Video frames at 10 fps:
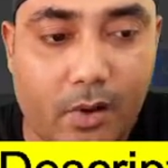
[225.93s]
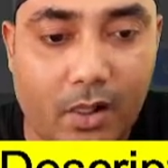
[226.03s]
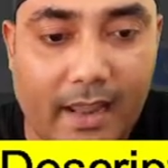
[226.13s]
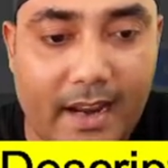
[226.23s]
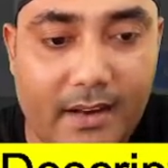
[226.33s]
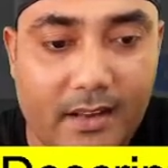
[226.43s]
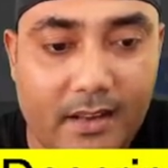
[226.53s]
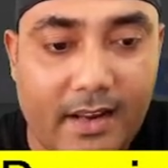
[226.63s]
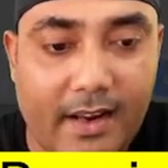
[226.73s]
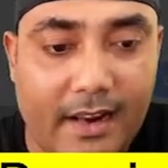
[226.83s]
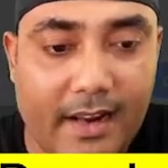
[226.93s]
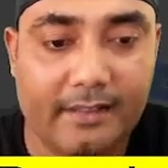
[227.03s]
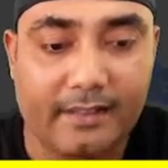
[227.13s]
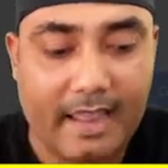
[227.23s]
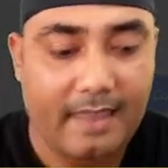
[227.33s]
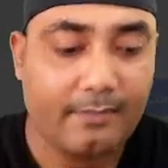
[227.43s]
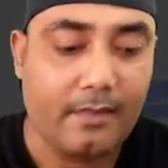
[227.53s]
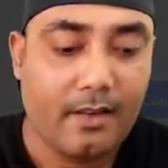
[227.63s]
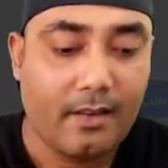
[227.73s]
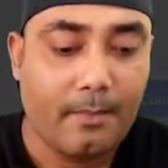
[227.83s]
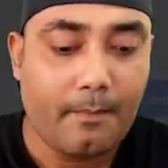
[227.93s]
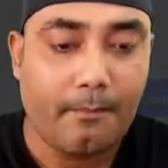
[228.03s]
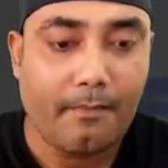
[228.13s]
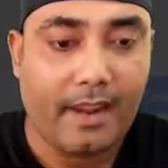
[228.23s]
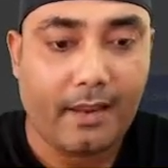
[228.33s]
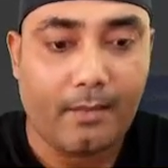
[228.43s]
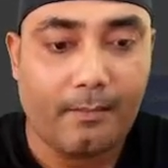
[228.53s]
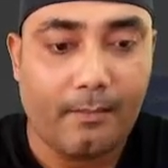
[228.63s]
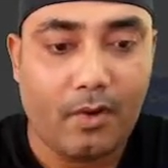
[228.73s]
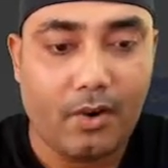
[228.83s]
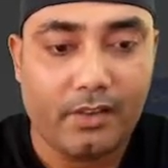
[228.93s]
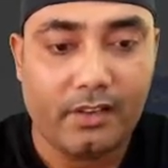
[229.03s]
ad and type make money